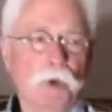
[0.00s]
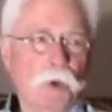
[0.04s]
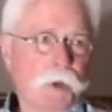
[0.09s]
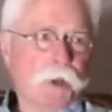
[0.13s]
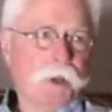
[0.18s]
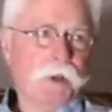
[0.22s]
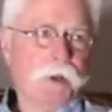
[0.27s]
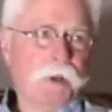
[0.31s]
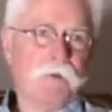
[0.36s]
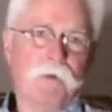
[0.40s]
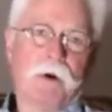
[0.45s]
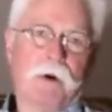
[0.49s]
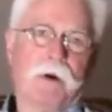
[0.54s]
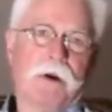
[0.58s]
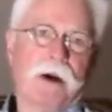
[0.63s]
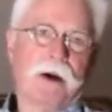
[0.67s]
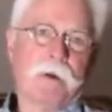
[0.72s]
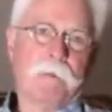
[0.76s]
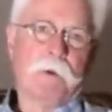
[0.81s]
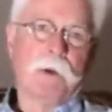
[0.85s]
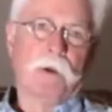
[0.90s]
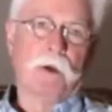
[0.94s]
beauty of
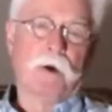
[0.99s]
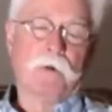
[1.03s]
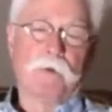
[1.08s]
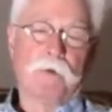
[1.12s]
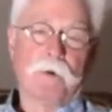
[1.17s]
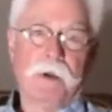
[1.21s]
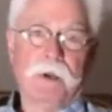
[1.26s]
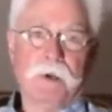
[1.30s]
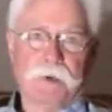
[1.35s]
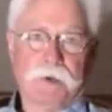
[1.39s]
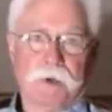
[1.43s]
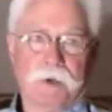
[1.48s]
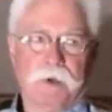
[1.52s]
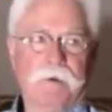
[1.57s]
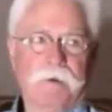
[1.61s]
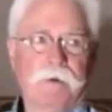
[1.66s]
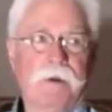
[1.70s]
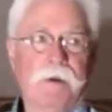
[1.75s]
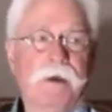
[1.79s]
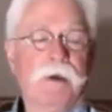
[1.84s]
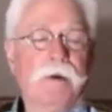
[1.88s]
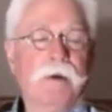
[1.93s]
our common law
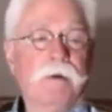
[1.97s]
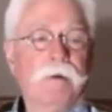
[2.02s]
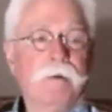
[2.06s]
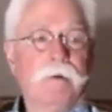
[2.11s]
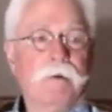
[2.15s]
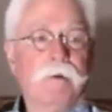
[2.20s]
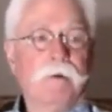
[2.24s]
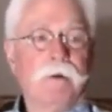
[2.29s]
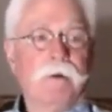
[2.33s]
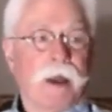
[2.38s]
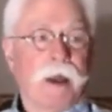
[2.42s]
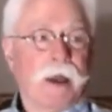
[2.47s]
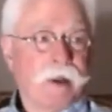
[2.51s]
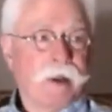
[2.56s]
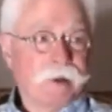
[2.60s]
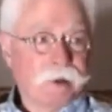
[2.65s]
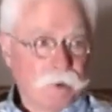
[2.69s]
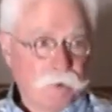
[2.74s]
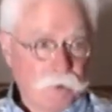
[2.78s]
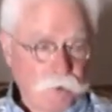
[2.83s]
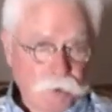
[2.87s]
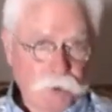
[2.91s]
tradition,
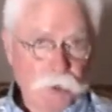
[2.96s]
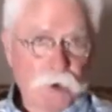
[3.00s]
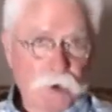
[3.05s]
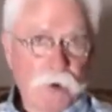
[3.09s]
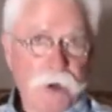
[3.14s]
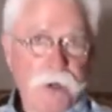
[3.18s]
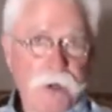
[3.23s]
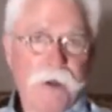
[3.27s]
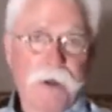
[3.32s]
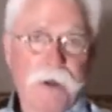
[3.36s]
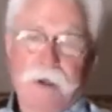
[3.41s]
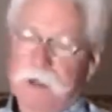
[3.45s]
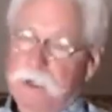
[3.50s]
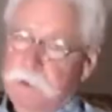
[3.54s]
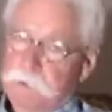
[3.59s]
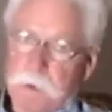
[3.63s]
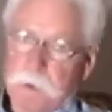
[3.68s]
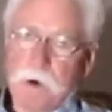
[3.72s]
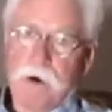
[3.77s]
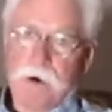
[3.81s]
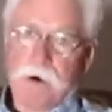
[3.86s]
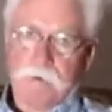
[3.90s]
and the jury
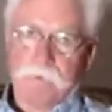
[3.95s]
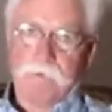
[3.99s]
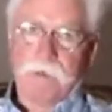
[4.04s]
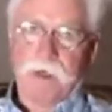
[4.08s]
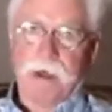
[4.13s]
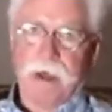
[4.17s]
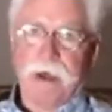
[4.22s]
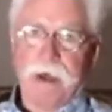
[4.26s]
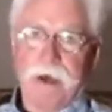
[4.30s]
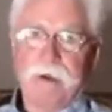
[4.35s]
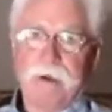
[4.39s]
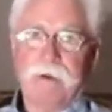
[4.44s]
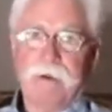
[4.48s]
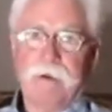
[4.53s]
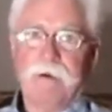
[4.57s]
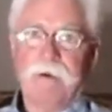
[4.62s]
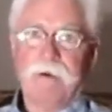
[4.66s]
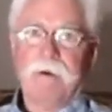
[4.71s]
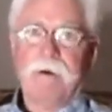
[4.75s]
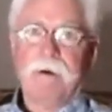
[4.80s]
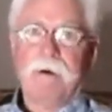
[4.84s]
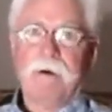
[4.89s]
is part of that,
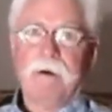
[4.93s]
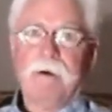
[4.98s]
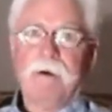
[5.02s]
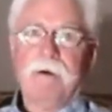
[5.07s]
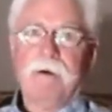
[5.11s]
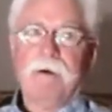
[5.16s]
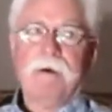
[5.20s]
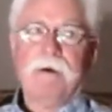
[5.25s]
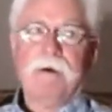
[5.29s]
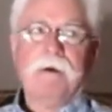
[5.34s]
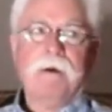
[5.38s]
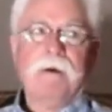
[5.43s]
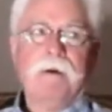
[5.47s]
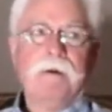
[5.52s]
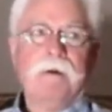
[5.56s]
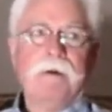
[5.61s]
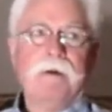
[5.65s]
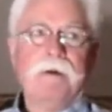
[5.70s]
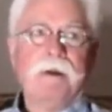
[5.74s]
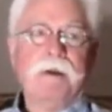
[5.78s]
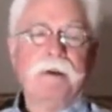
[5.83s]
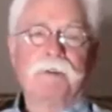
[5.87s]

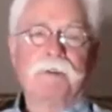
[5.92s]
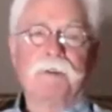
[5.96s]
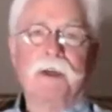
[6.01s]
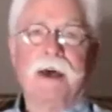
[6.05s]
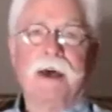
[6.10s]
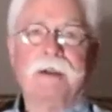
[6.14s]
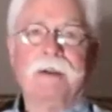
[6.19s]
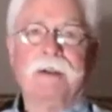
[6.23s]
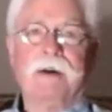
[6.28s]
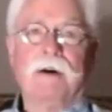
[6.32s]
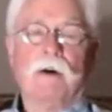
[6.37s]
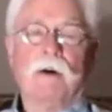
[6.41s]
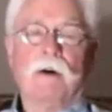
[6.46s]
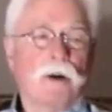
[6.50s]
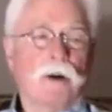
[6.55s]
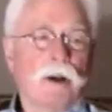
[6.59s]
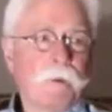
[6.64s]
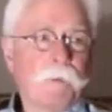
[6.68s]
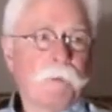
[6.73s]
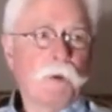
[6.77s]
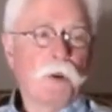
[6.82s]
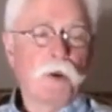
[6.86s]
is that
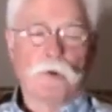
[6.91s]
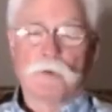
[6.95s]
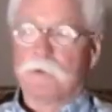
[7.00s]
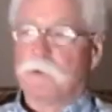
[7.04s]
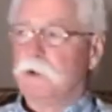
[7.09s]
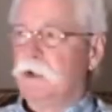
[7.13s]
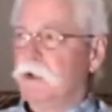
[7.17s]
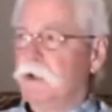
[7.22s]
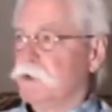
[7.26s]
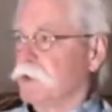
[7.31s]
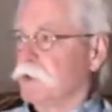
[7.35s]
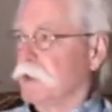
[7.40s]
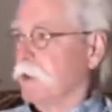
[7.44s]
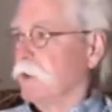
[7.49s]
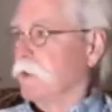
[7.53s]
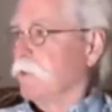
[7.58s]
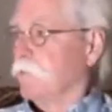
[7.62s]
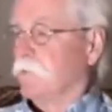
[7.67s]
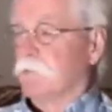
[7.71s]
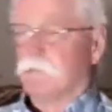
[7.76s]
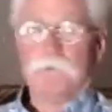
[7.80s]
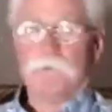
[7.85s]
our common law
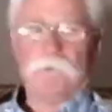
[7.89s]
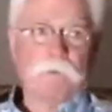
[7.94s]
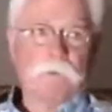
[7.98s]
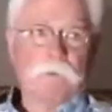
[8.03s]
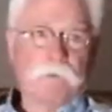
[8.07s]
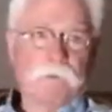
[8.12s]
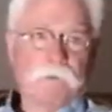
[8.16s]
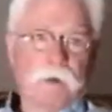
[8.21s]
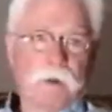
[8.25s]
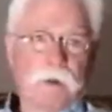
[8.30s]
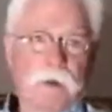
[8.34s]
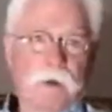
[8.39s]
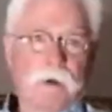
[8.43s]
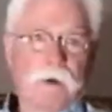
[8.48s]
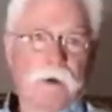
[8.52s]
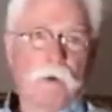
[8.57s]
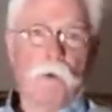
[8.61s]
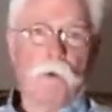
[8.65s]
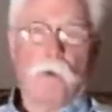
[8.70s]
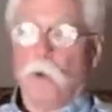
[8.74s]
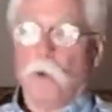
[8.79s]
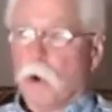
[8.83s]
tradition
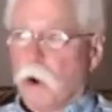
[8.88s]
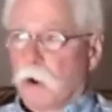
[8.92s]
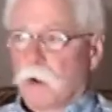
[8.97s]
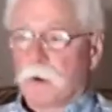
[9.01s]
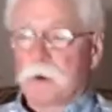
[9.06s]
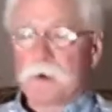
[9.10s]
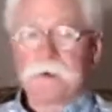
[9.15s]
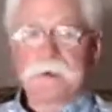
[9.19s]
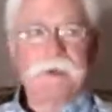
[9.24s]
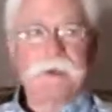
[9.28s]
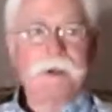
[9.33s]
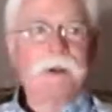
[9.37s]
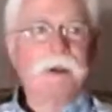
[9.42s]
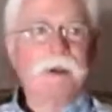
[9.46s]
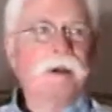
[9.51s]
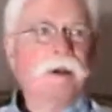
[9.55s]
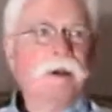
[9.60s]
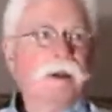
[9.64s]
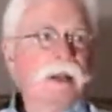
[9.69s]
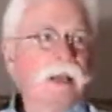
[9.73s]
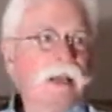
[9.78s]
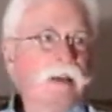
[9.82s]
works
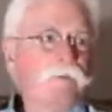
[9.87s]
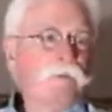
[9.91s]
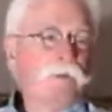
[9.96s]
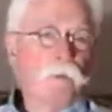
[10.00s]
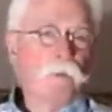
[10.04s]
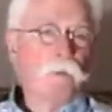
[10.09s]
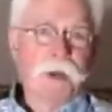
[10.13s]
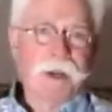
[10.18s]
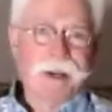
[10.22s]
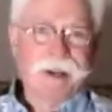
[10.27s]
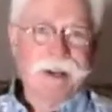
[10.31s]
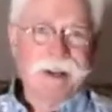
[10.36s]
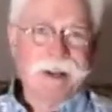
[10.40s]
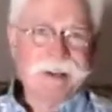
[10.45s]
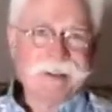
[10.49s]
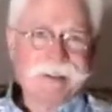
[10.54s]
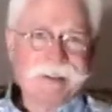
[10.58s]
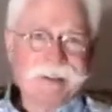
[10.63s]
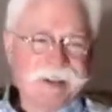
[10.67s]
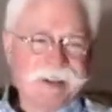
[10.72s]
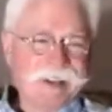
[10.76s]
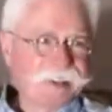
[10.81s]
even when
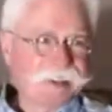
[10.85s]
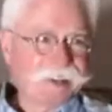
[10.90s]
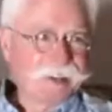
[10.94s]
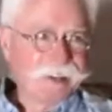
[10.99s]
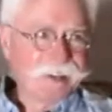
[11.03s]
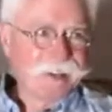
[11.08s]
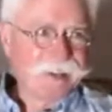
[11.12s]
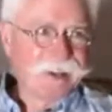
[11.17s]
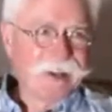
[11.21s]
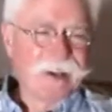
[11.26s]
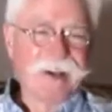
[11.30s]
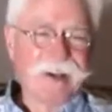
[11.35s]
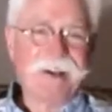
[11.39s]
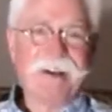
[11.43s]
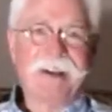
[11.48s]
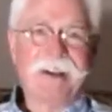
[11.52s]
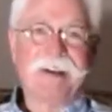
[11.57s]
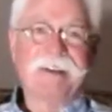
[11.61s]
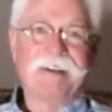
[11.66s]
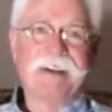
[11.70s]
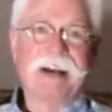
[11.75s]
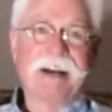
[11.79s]
it isn't
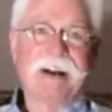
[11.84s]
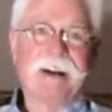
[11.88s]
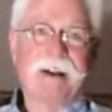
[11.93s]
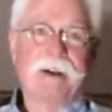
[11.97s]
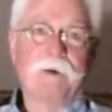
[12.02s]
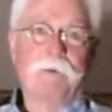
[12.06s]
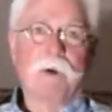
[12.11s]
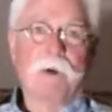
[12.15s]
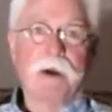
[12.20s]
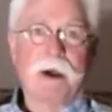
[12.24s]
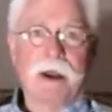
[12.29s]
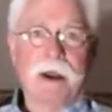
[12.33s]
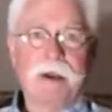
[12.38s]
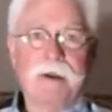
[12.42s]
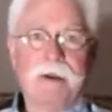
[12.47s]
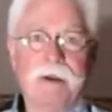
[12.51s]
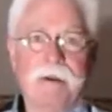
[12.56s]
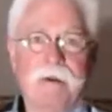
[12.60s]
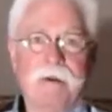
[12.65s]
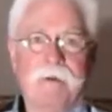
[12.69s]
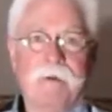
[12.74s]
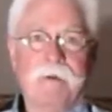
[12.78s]
done exactly
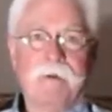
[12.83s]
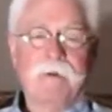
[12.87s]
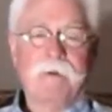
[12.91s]
right.